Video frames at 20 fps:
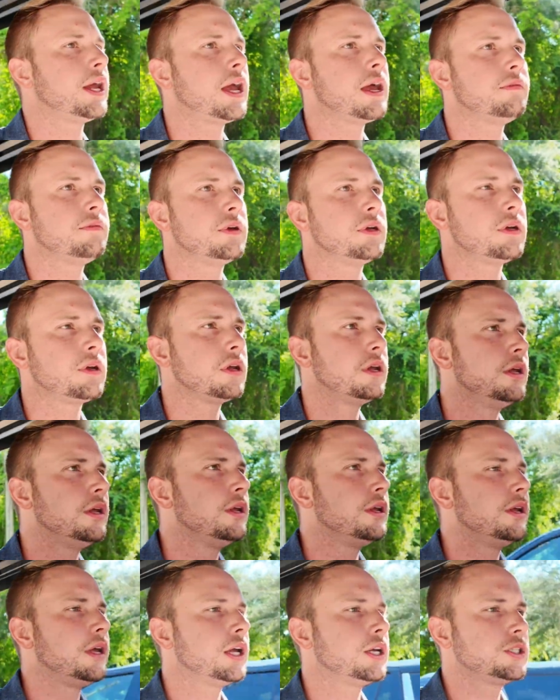having
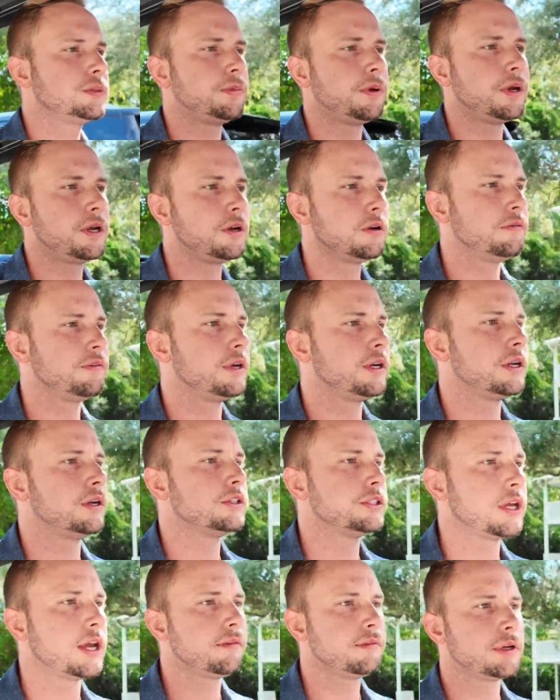explainer
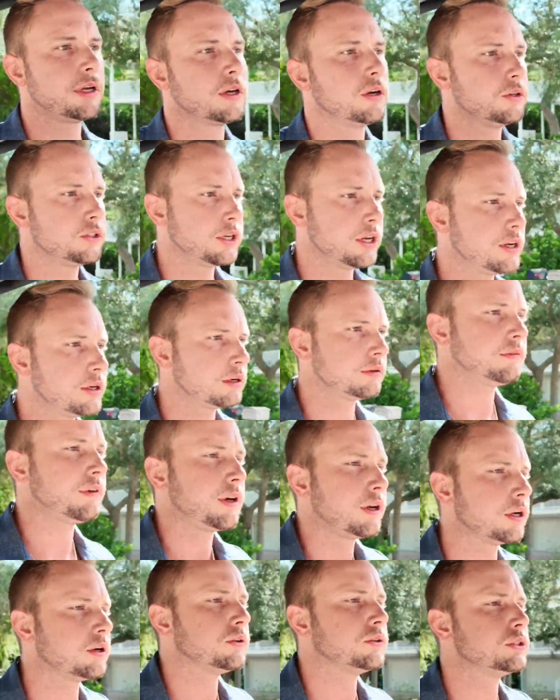videos, having entertaining
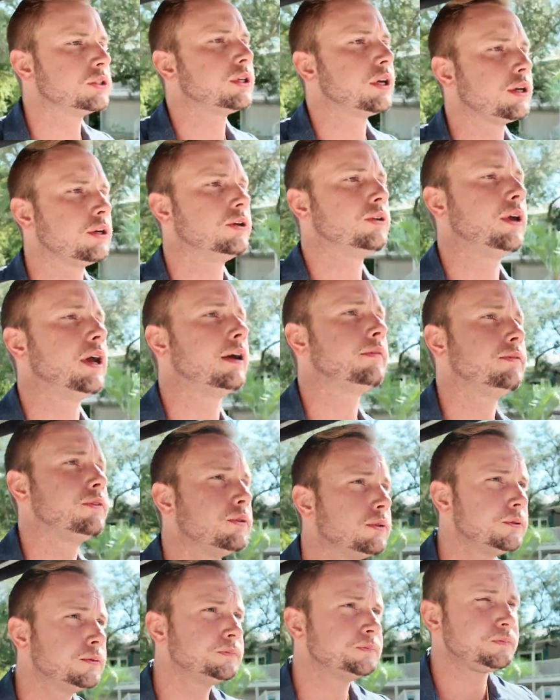videos. Like, you have
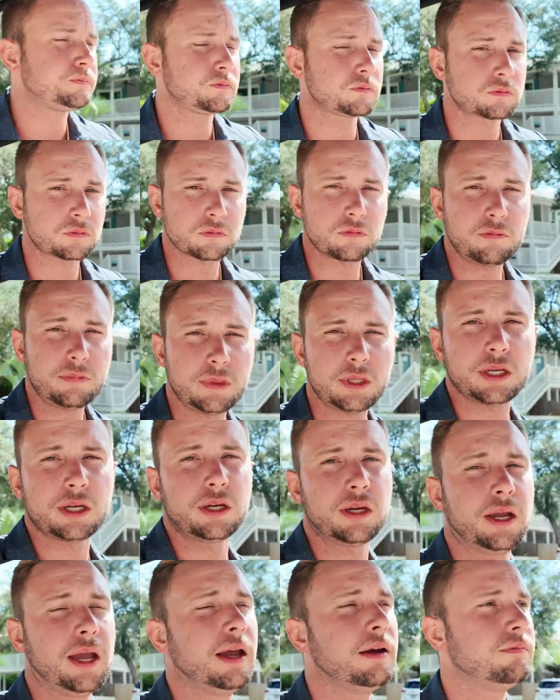to
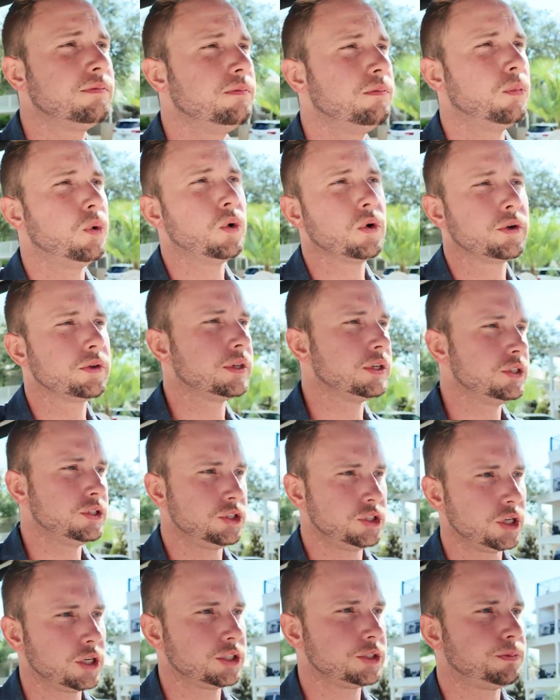have more than
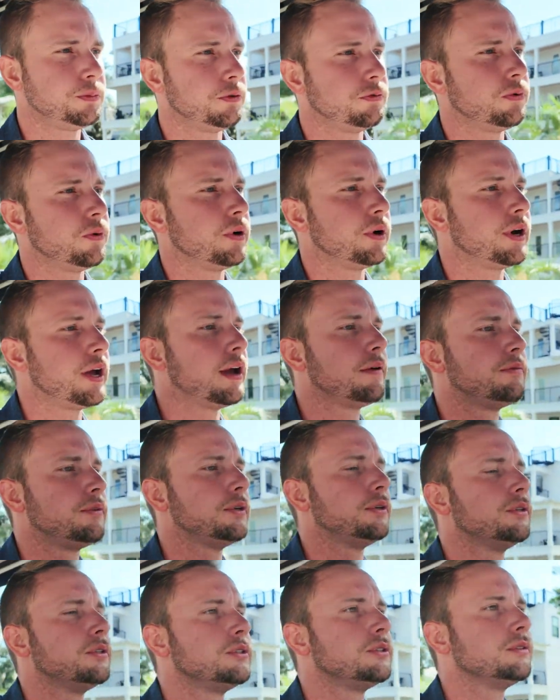just before and
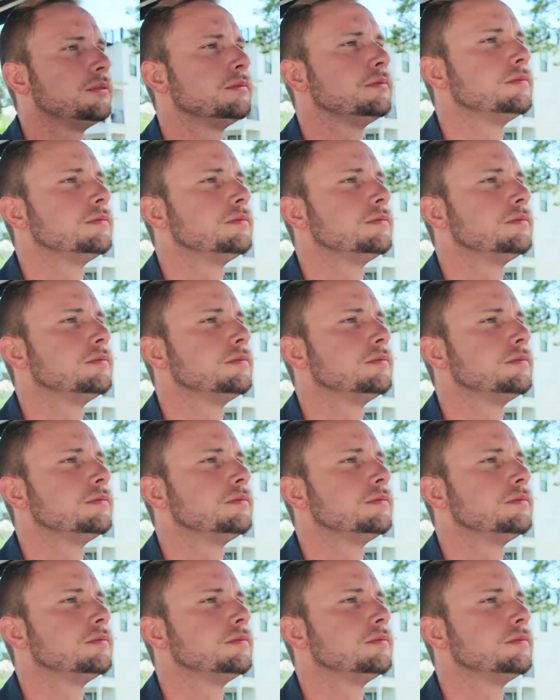afters.